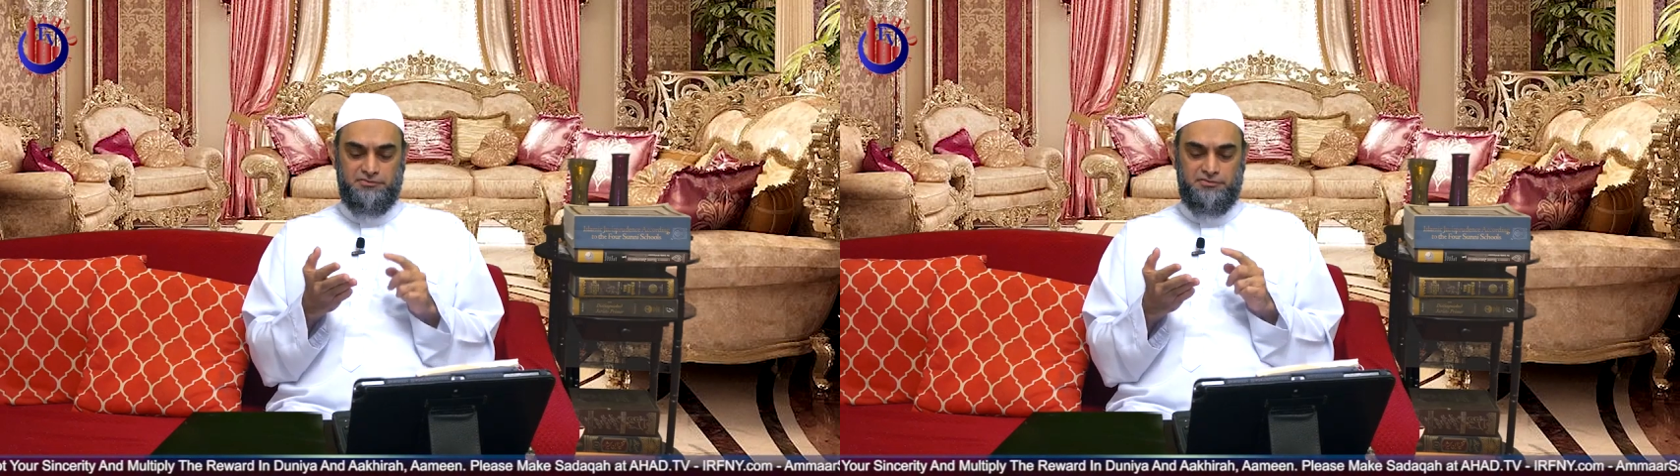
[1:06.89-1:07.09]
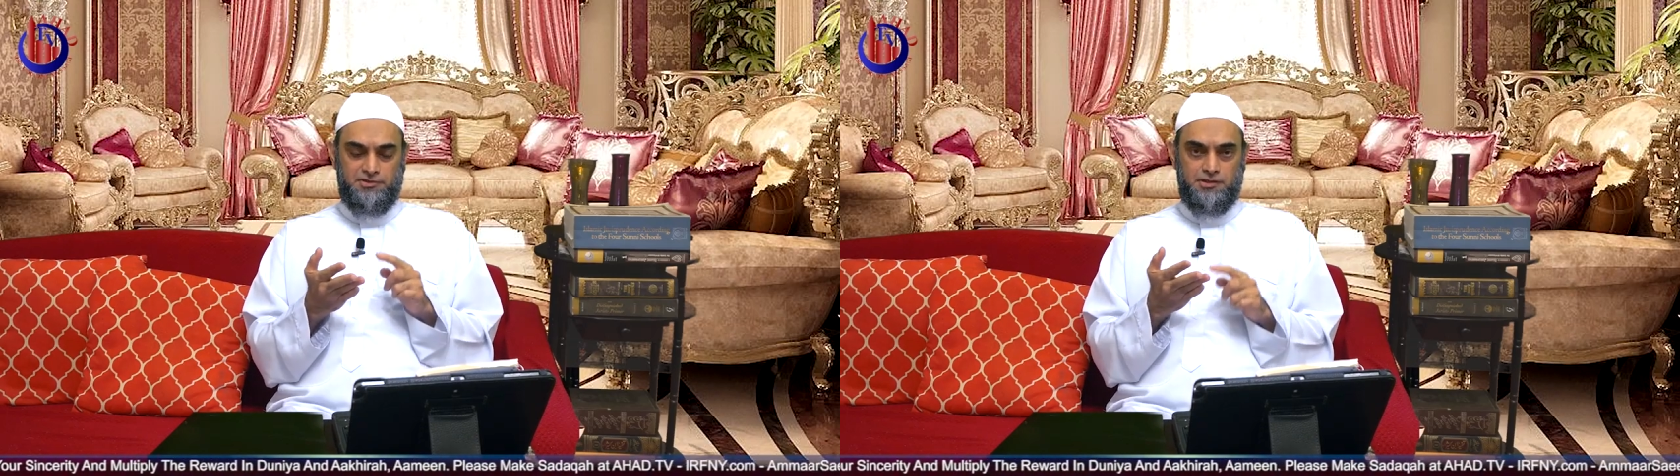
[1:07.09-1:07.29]

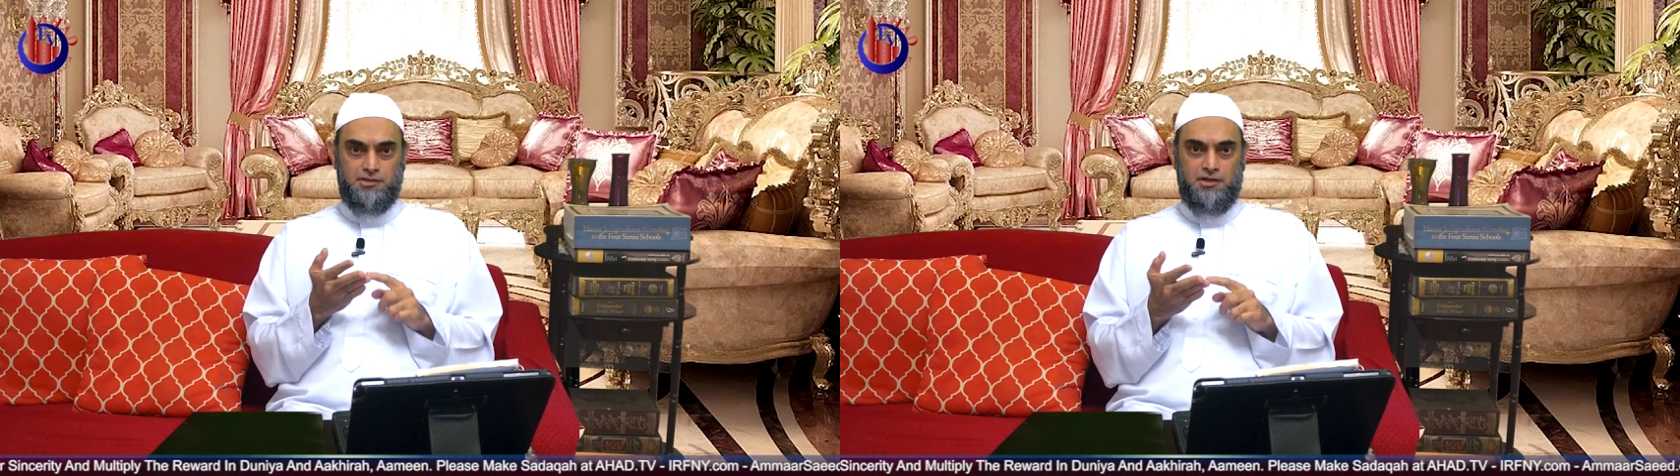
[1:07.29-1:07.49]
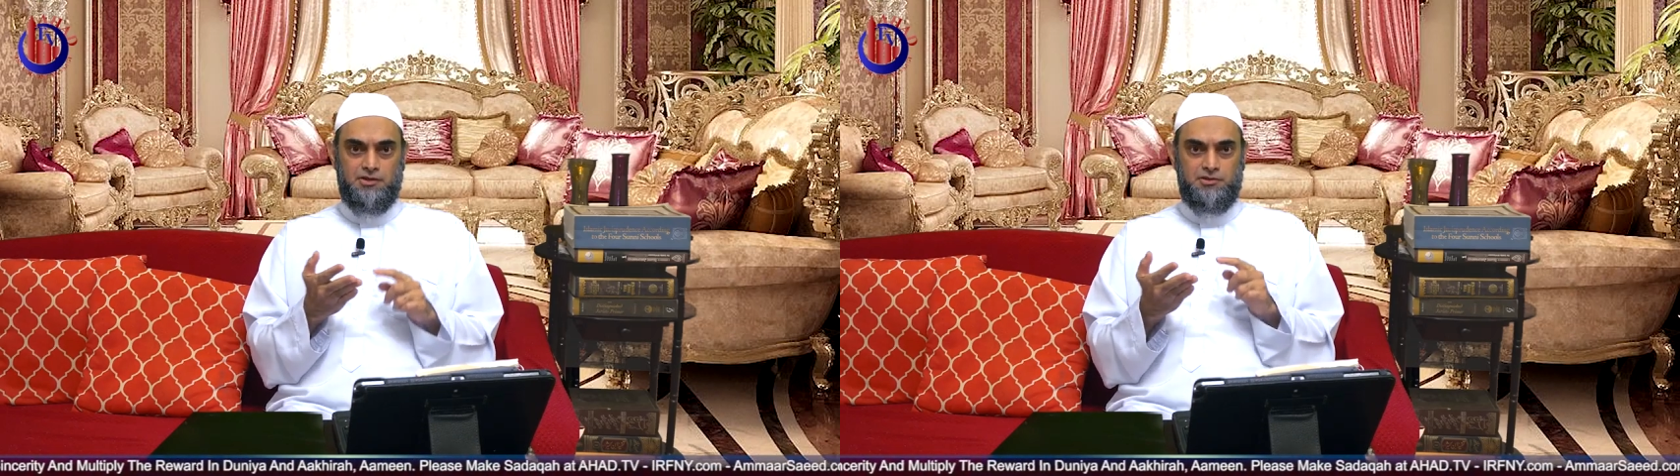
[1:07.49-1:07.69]

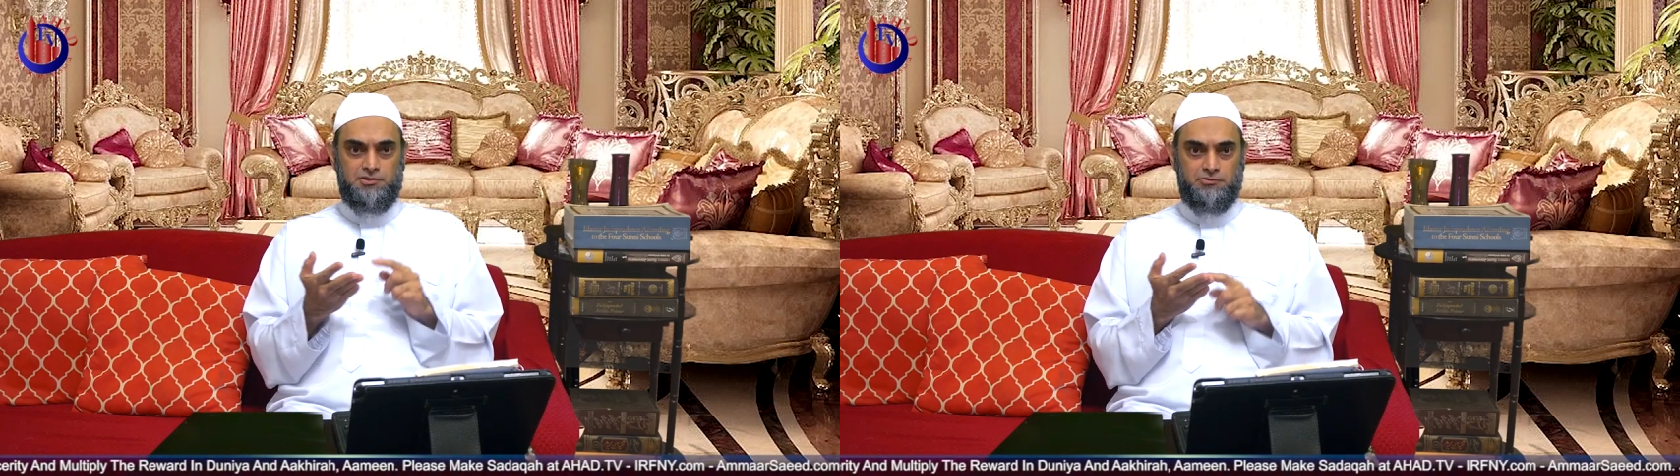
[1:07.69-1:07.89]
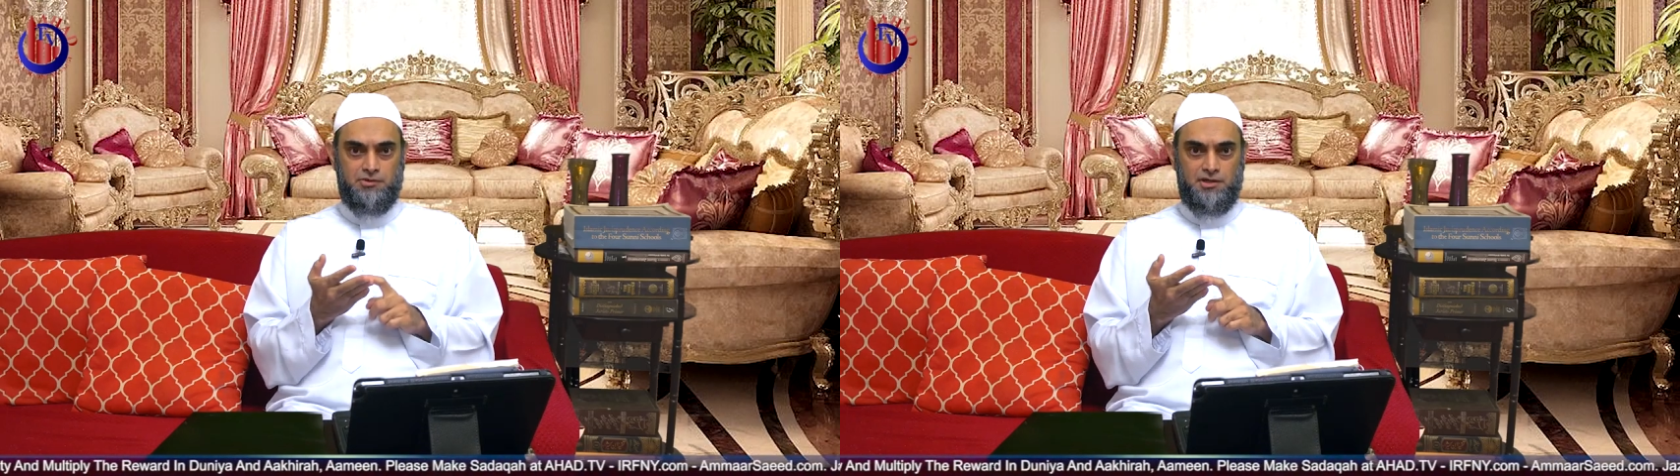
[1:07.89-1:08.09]
Dargah
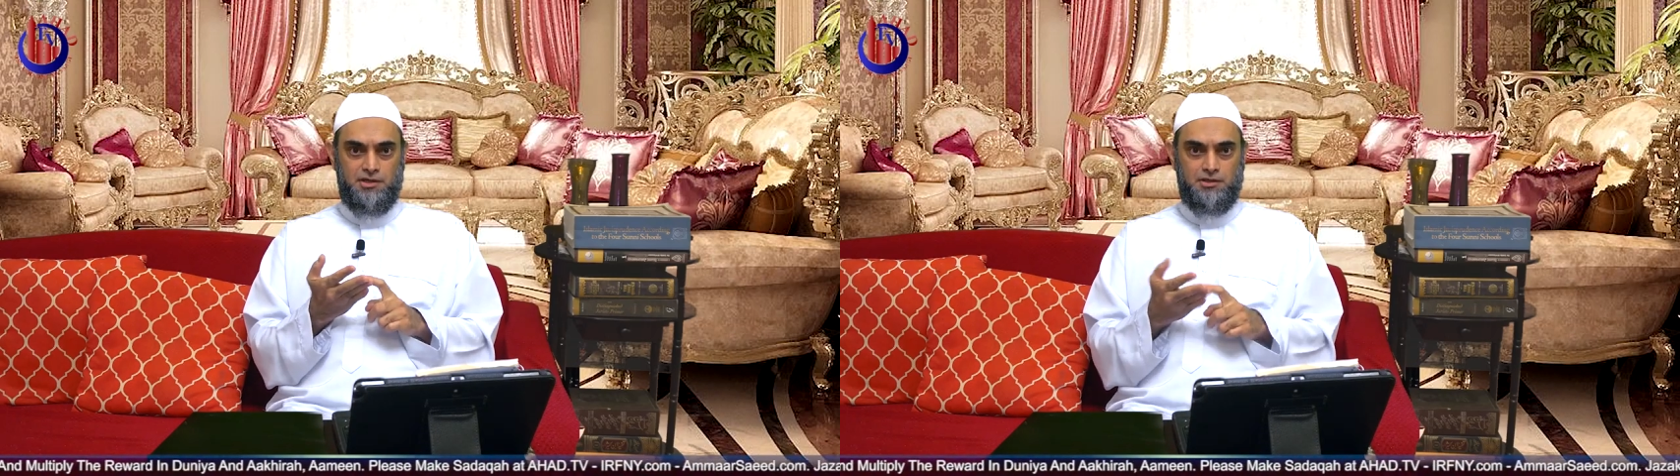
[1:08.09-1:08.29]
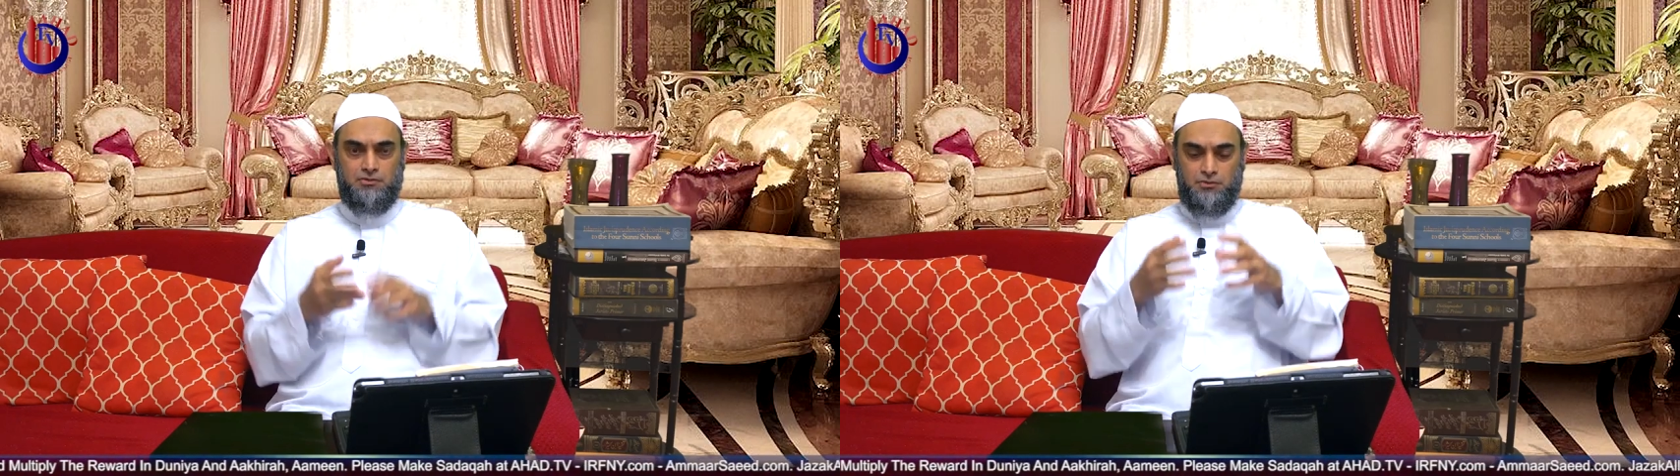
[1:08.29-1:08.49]

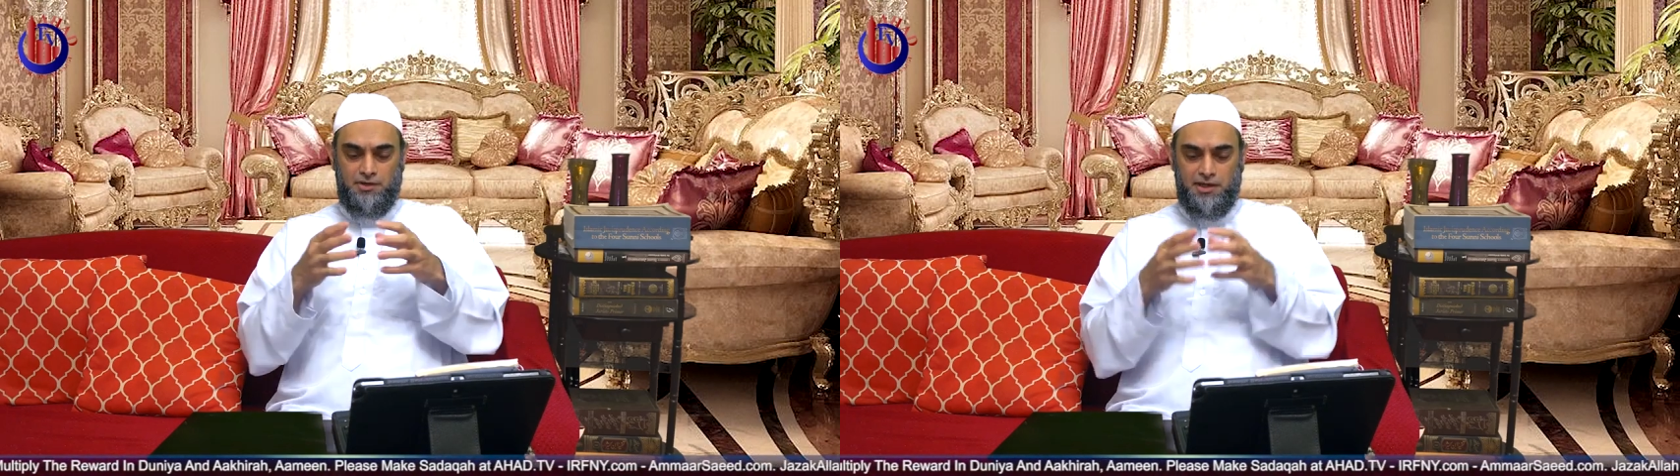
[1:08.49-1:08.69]
shrine or